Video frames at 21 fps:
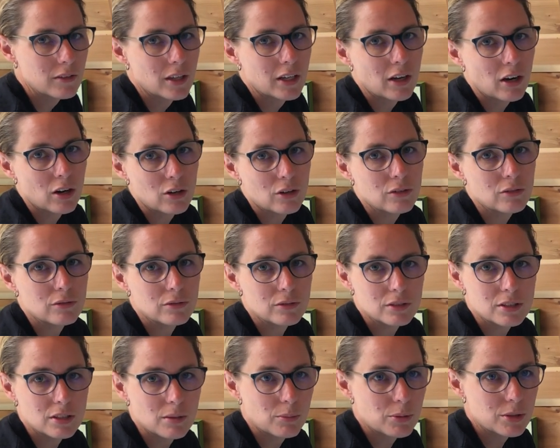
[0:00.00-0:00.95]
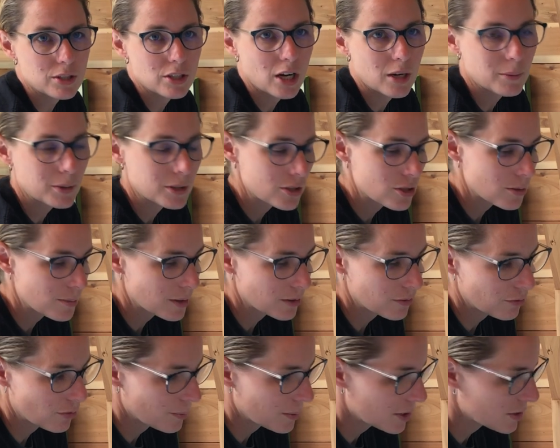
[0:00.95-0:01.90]
They are somewhat time consuming
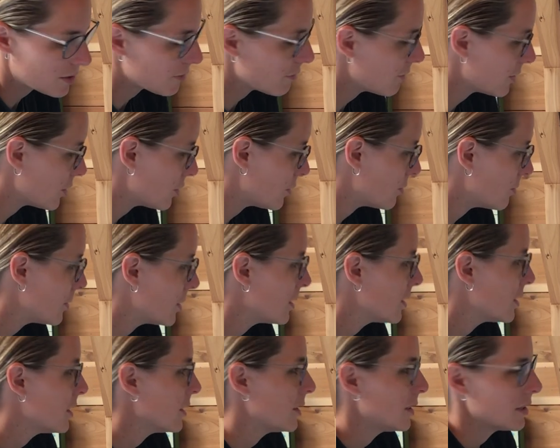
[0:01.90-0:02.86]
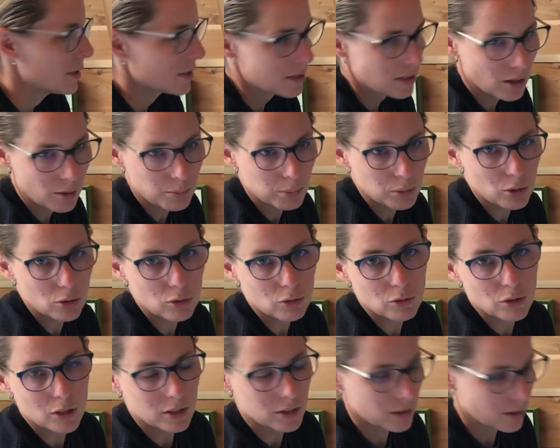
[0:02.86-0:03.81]
for me to film, to
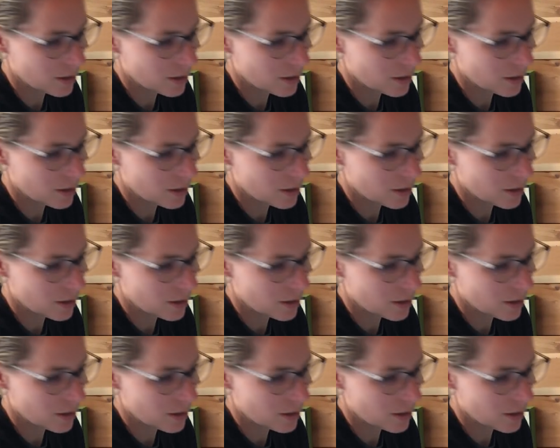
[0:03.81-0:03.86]
upload.